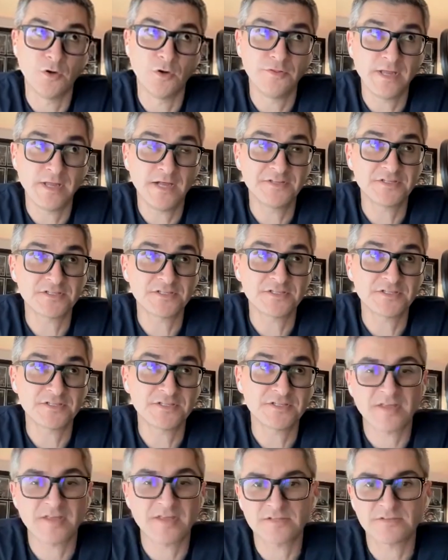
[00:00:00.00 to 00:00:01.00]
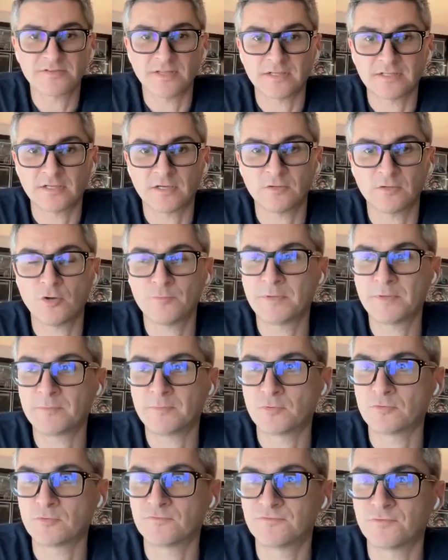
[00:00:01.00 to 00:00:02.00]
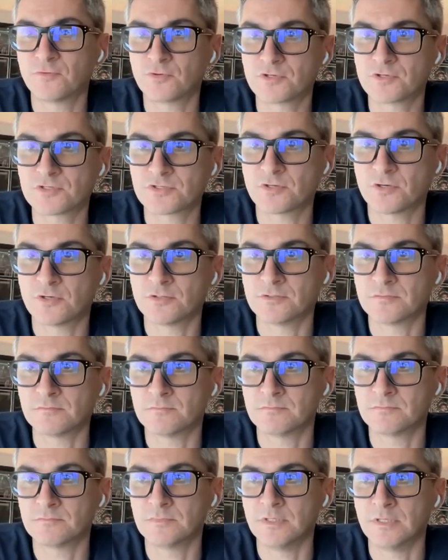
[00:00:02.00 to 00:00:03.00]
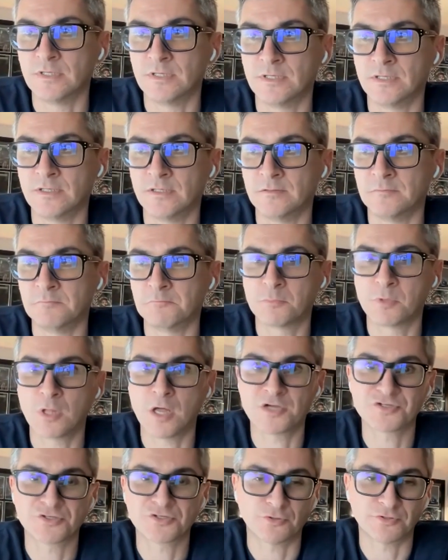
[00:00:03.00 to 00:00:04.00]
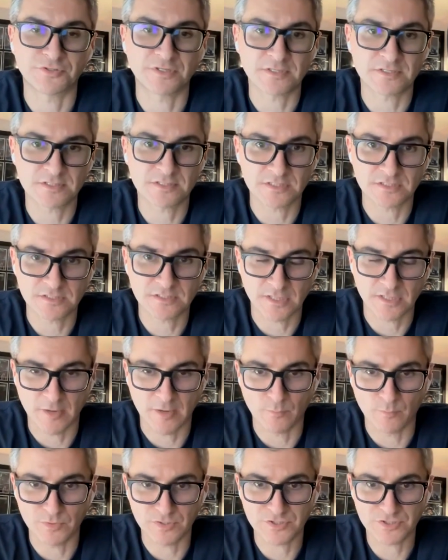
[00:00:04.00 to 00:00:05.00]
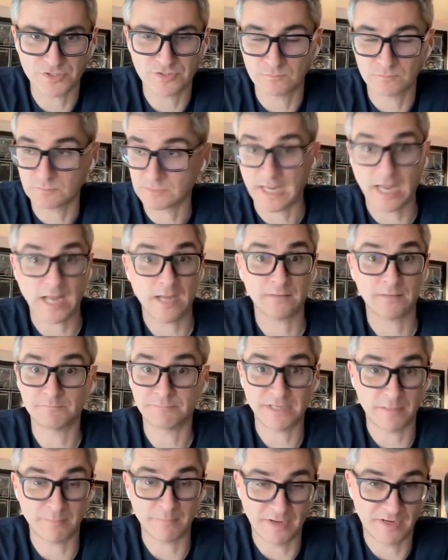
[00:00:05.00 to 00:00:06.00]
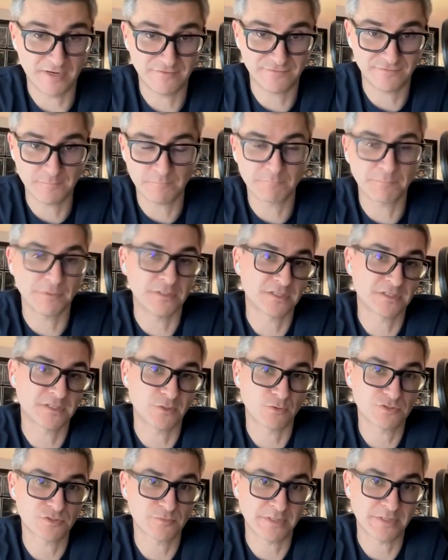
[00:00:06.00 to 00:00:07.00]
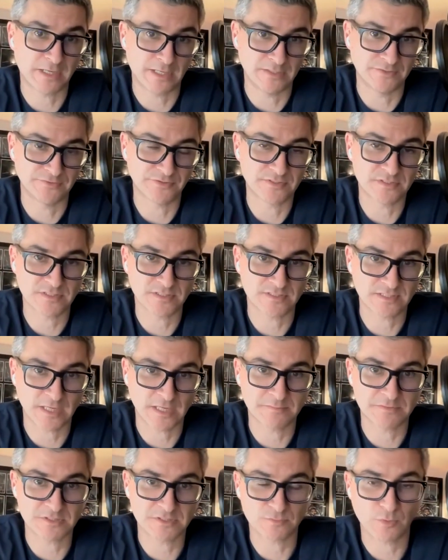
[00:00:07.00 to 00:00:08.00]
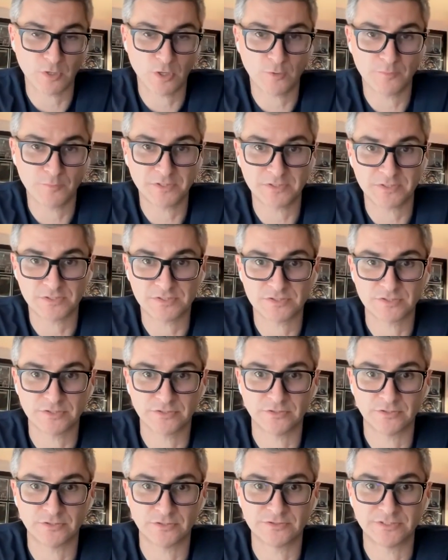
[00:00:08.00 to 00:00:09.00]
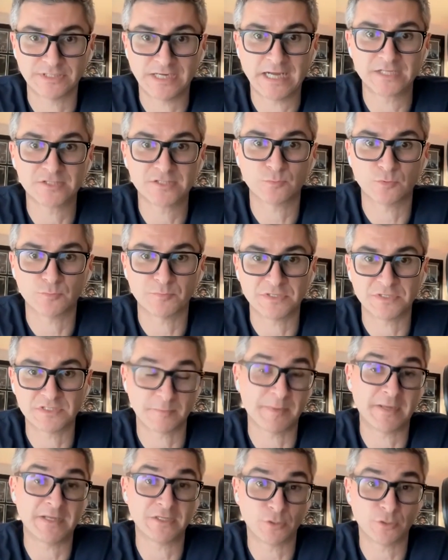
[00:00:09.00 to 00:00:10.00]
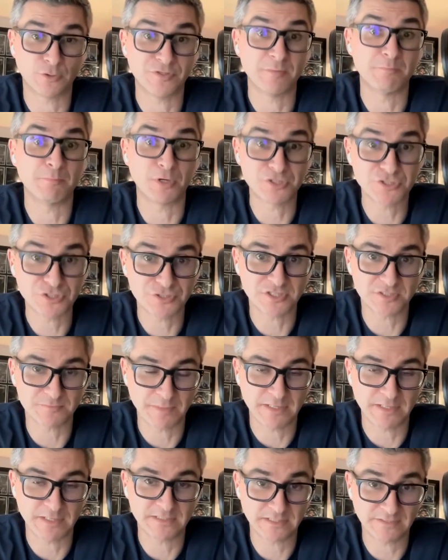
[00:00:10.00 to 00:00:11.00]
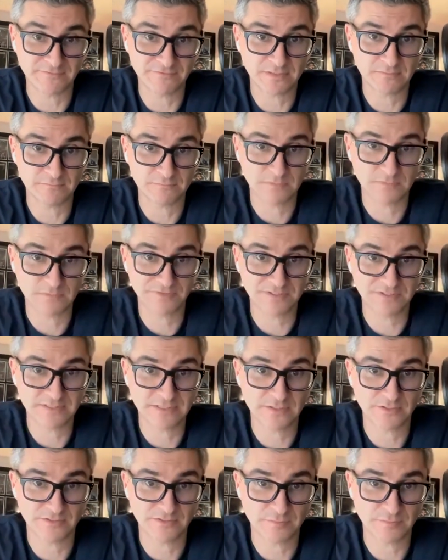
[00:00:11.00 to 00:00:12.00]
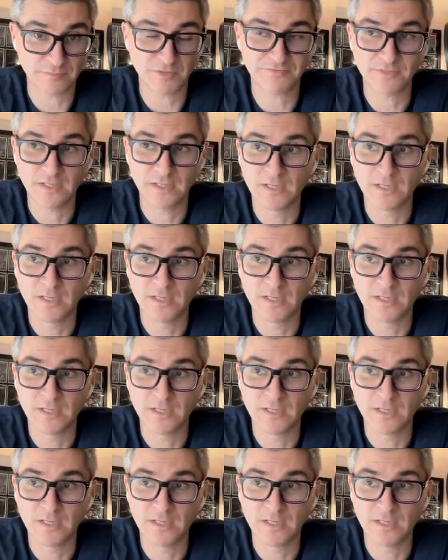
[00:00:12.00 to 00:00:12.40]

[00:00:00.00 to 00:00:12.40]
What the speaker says: the ad is, that's the thing. A lot of people focus on larger audiences, which can be a benefit, but can also be a hindrance at times as well, because your ads will be, depending on the budget you're spending every day or every month,